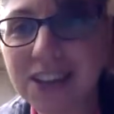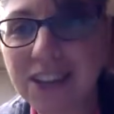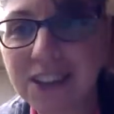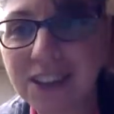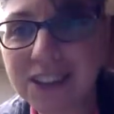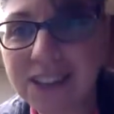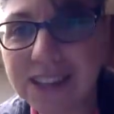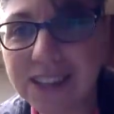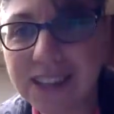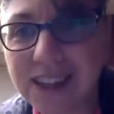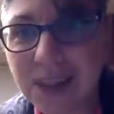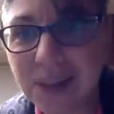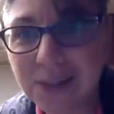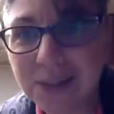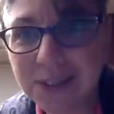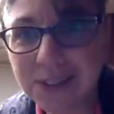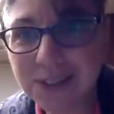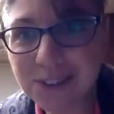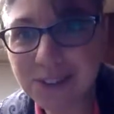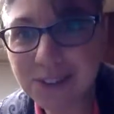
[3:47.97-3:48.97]
on the
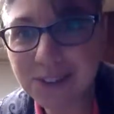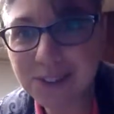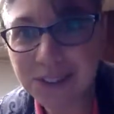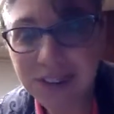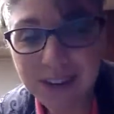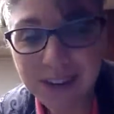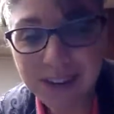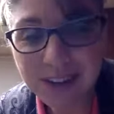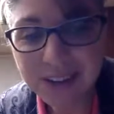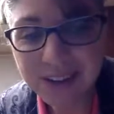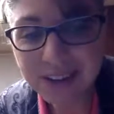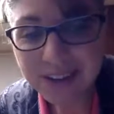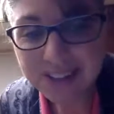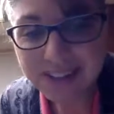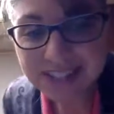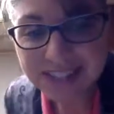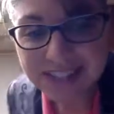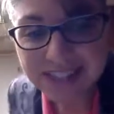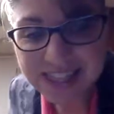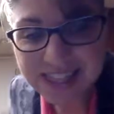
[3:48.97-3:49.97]
counter.
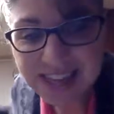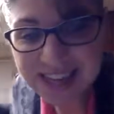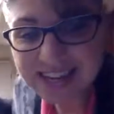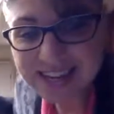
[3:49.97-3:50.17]
Isn't that